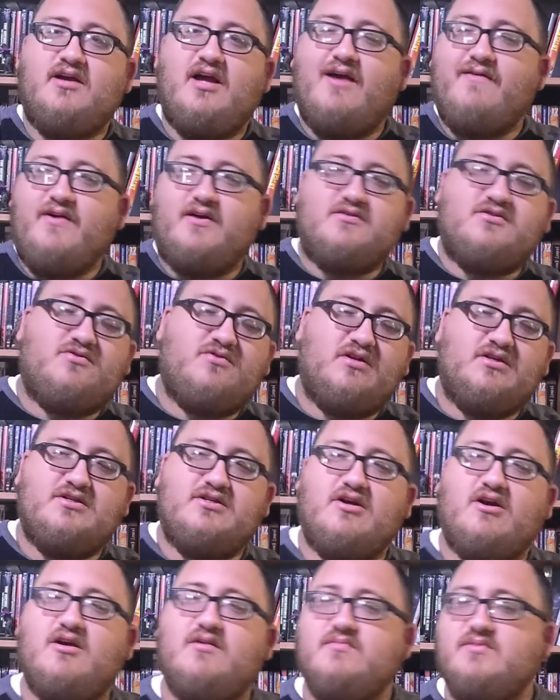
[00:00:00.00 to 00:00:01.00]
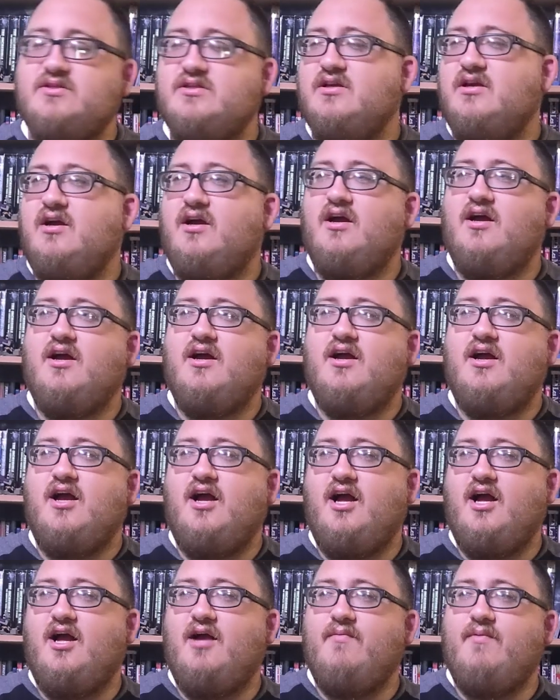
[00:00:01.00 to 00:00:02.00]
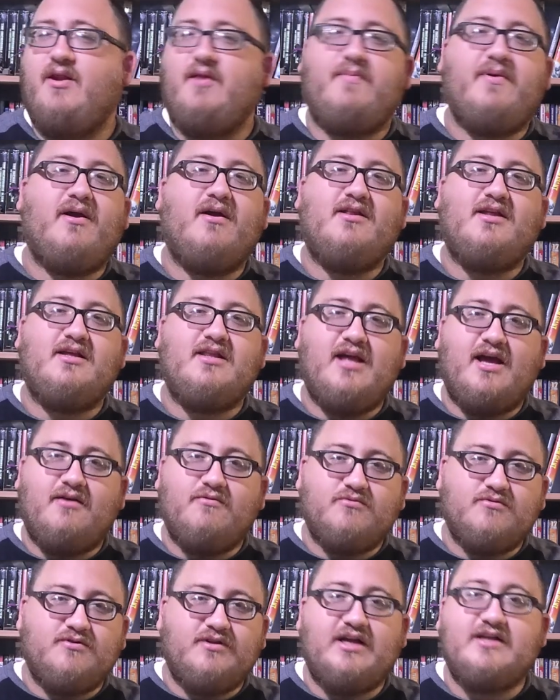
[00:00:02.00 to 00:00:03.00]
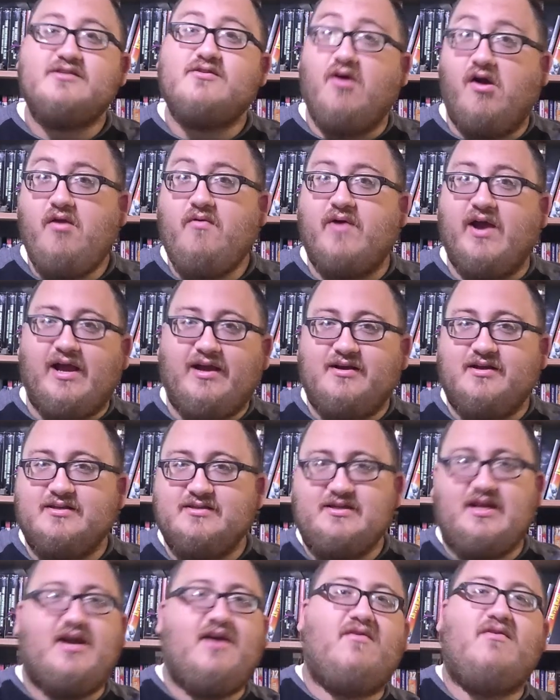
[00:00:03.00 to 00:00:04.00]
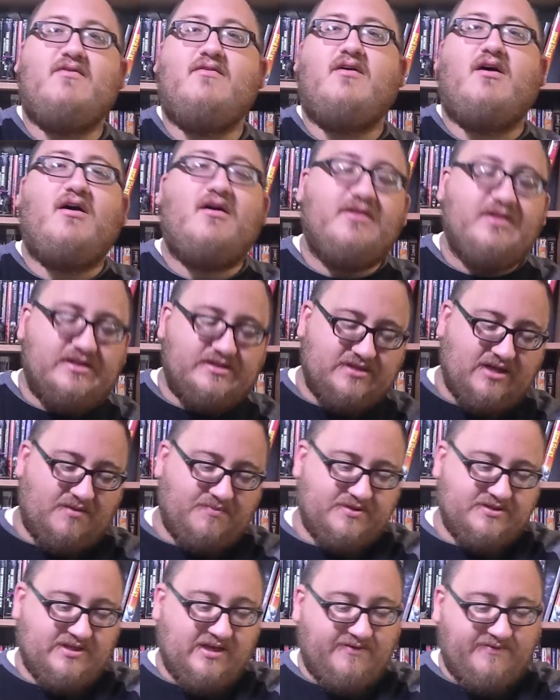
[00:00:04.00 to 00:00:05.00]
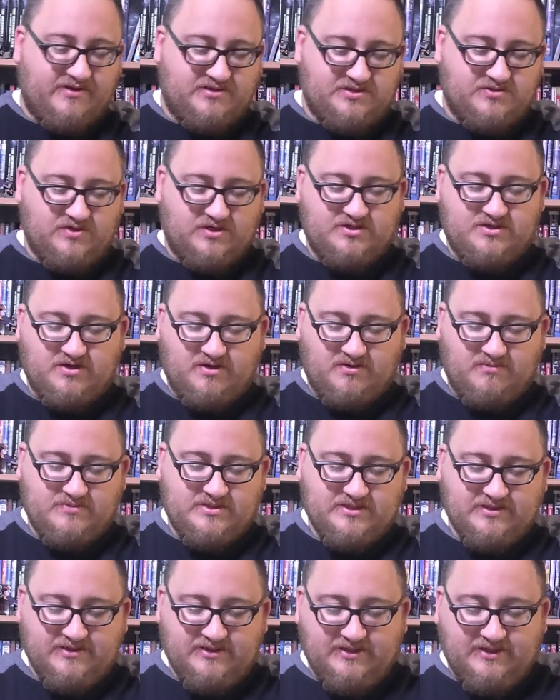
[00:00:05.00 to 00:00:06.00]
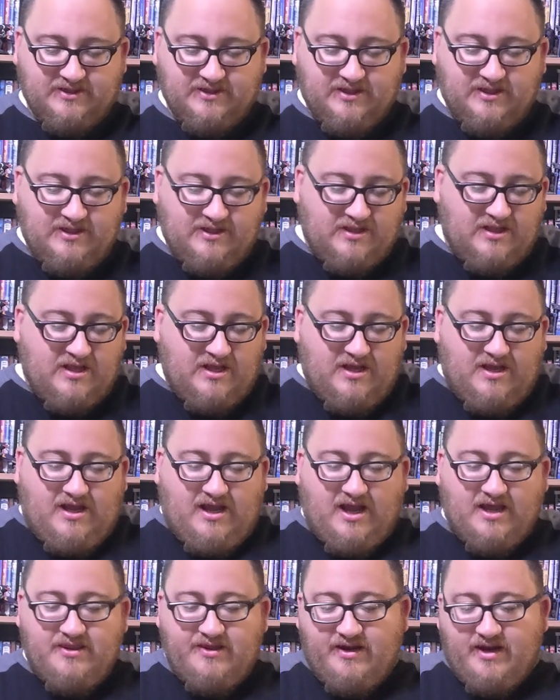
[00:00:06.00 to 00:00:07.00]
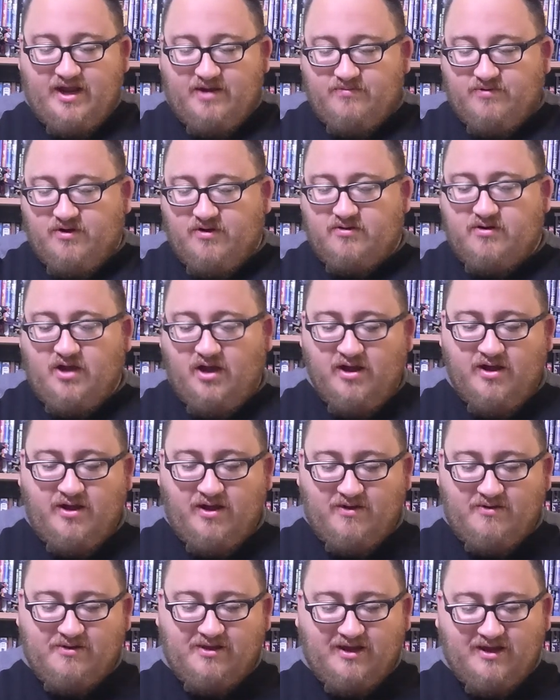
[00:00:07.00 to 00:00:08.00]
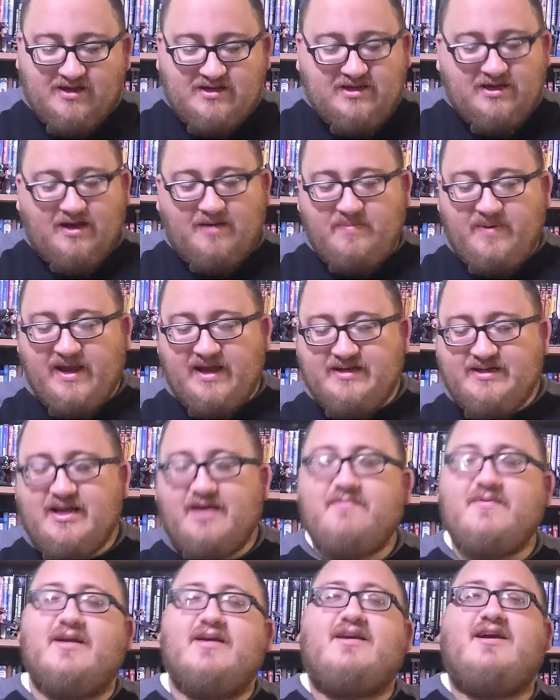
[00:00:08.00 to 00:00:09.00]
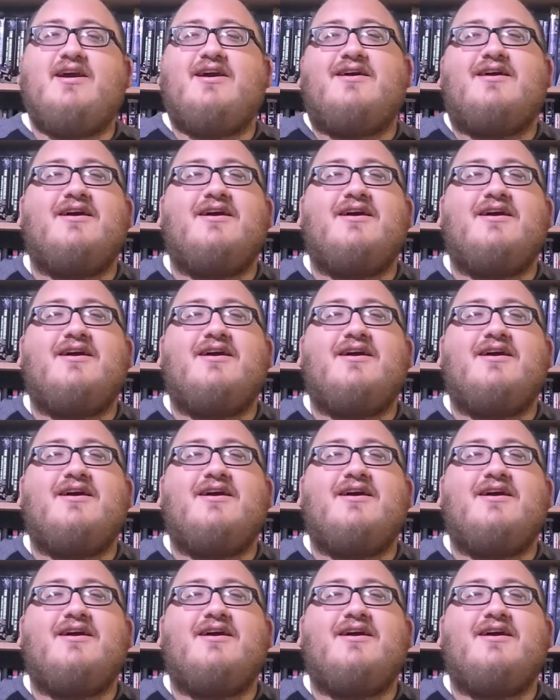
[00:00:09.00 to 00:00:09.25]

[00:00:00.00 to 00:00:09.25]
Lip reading: have outstretched arms. And apparently that rule has gone away, because now all these zombies have outstretched arms. And then I wrote, oh look, a pandemic!